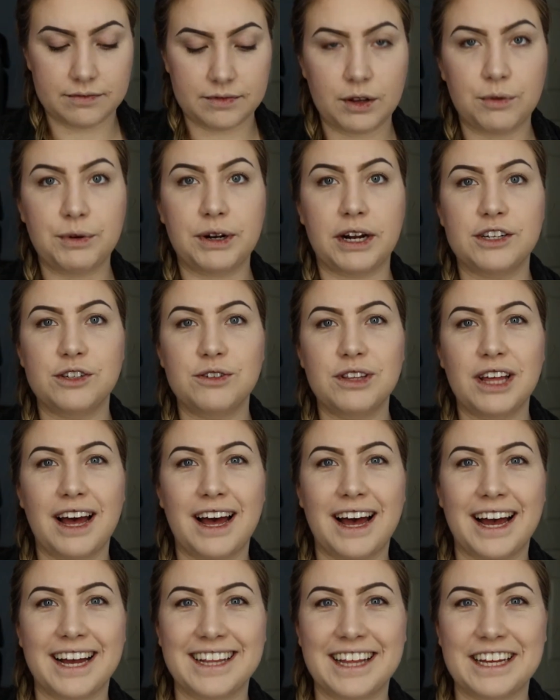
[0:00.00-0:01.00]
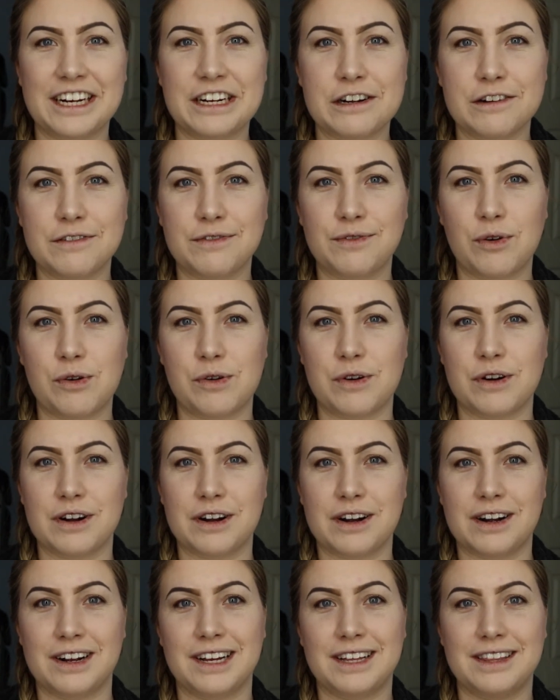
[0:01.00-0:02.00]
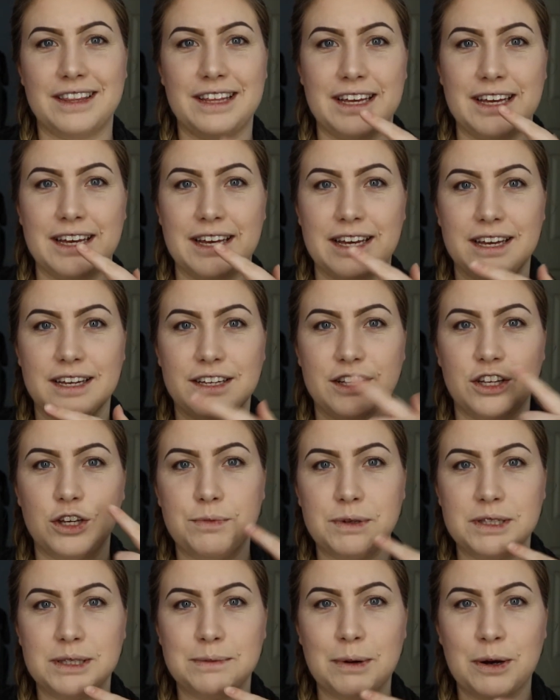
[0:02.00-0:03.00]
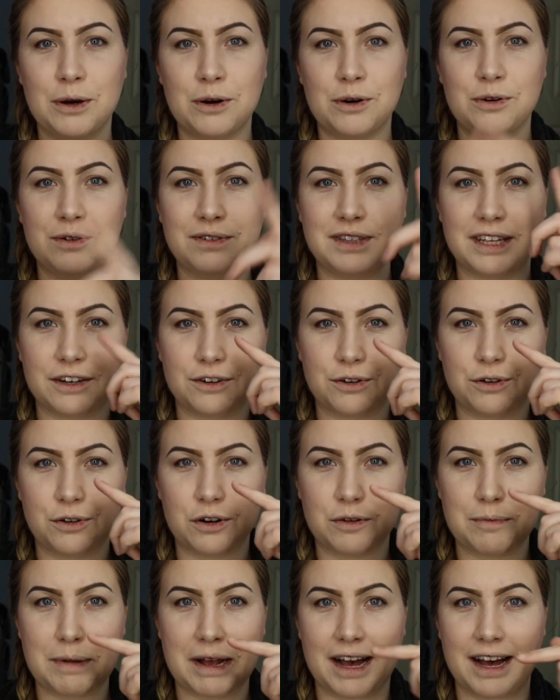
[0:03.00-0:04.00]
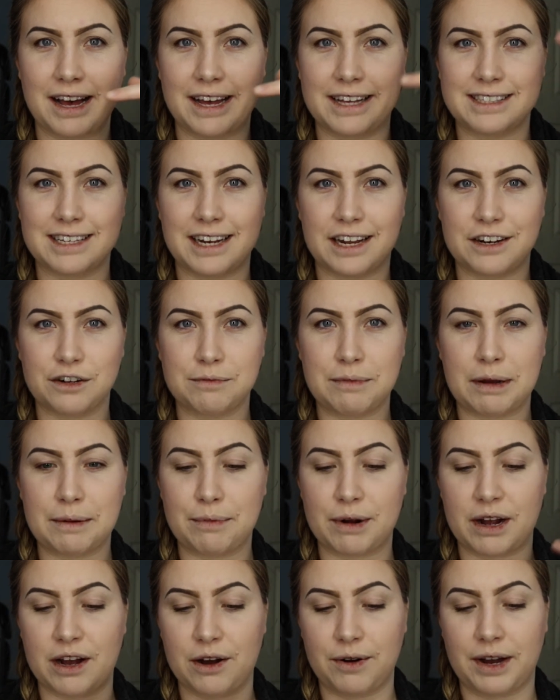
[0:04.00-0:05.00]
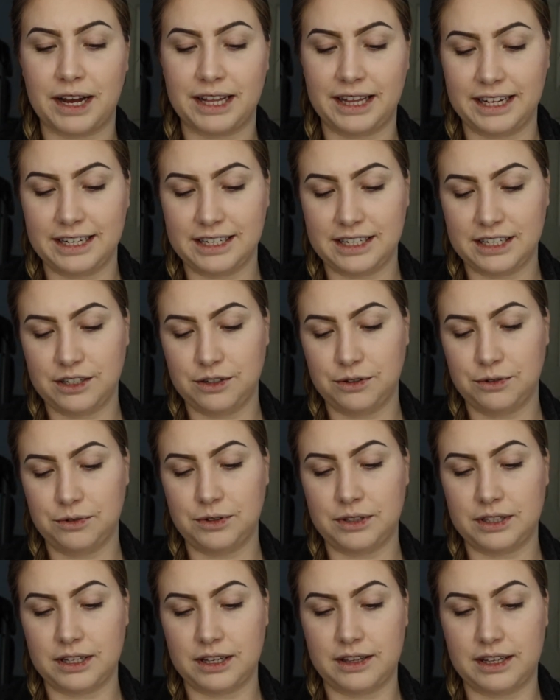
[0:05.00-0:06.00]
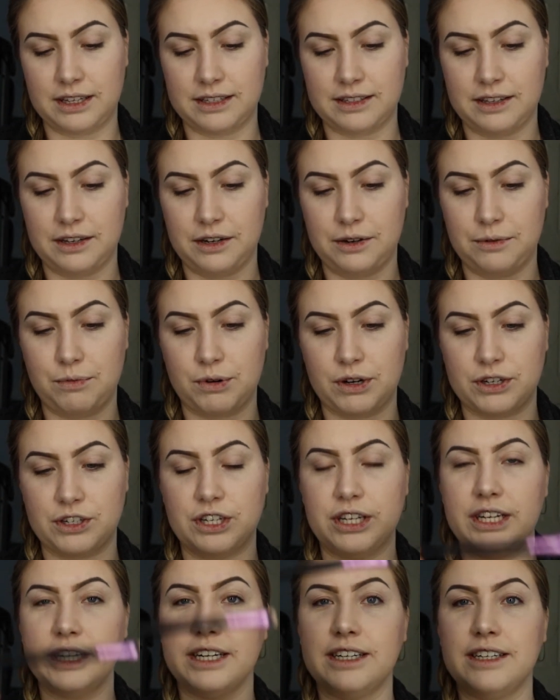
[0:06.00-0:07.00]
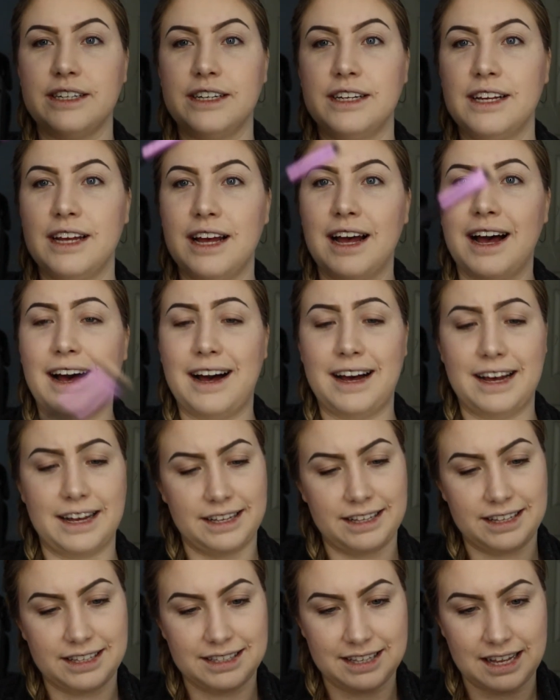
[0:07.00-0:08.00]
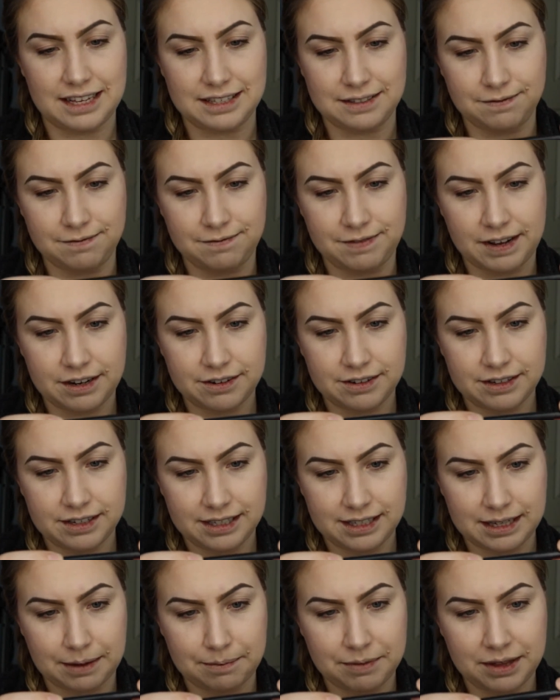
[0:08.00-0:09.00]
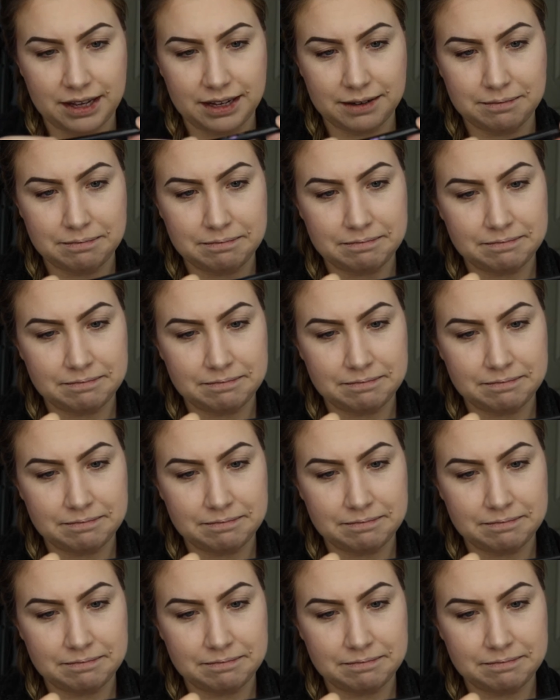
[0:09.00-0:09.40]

When I do the highlighter for the cupid's bow, the inner corner of my eyes, and under my brow, I like to use this little brush here. It says Vera something.